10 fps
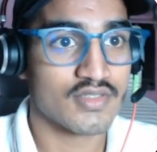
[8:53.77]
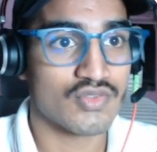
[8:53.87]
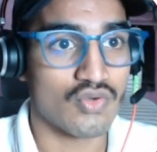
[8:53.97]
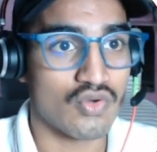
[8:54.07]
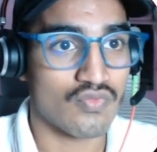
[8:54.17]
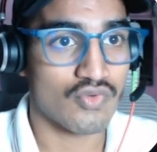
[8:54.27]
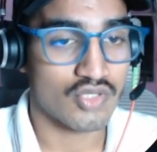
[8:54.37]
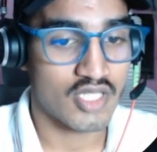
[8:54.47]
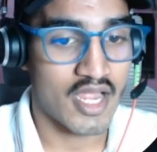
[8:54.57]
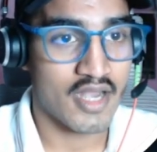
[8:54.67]
So for
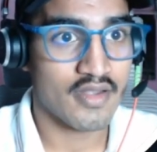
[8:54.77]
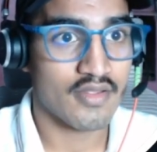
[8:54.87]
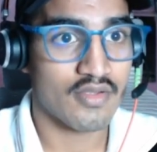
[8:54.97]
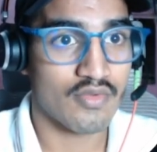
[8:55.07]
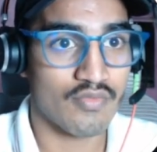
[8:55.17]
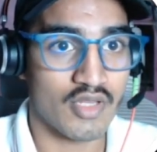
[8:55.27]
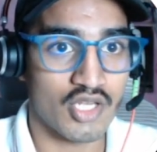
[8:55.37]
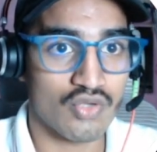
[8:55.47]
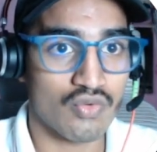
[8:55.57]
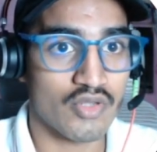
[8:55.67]
that, we
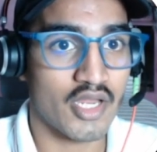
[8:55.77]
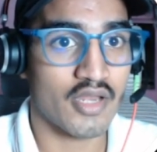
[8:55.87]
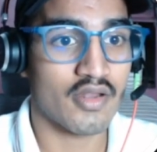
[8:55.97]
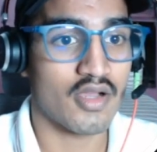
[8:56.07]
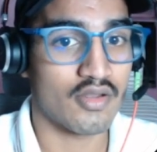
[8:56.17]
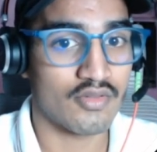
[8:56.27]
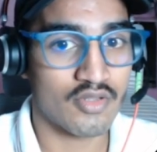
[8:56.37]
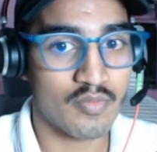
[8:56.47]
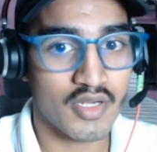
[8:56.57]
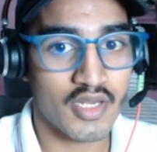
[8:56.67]
need to create
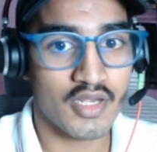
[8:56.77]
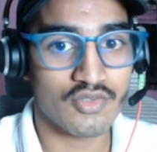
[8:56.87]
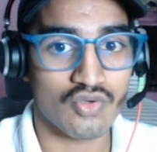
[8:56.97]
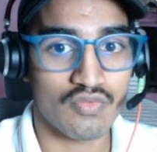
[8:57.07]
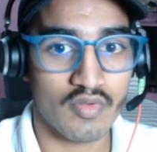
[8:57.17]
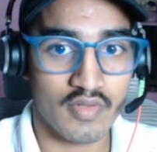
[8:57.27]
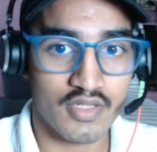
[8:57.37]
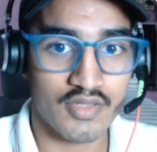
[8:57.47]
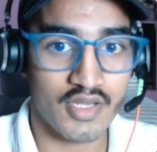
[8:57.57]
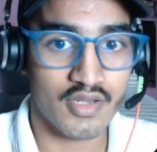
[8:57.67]
another bucket. So we
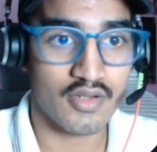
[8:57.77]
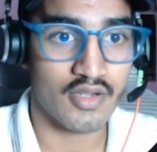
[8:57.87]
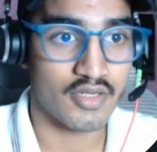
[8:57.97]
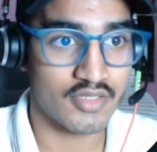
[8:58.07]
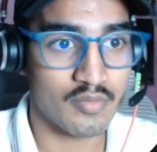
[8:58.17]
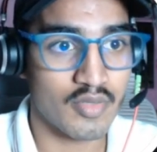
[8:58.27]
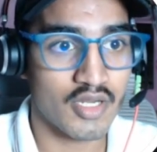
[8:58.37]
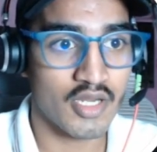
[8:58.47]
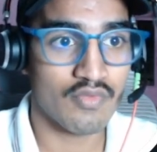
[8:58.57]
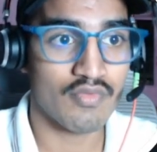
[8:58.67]
will create another
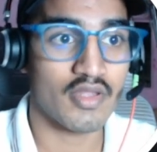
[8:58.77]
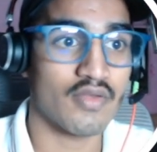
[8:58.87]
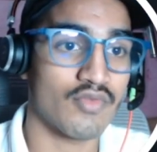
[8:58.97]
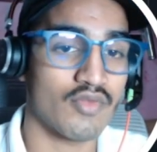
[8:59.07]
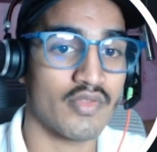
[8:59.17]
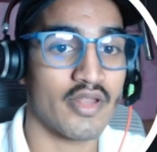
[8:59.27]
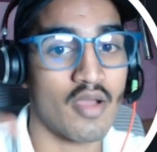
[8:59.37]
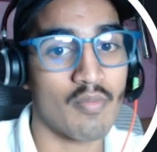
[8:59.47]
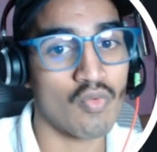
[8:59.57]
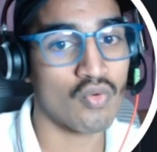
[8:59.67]
bucket where we will
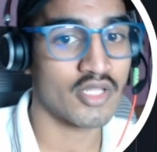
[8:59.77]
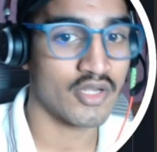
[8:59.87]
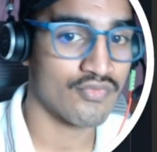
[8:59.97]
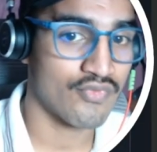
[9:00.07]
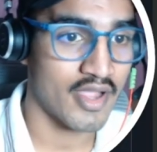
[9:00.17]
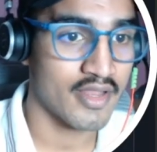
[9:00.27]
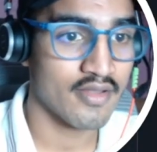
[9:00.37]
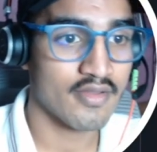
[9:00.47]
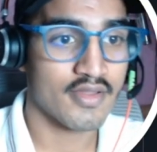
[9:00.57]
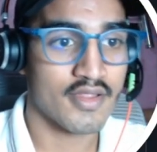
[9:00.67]
upload that file,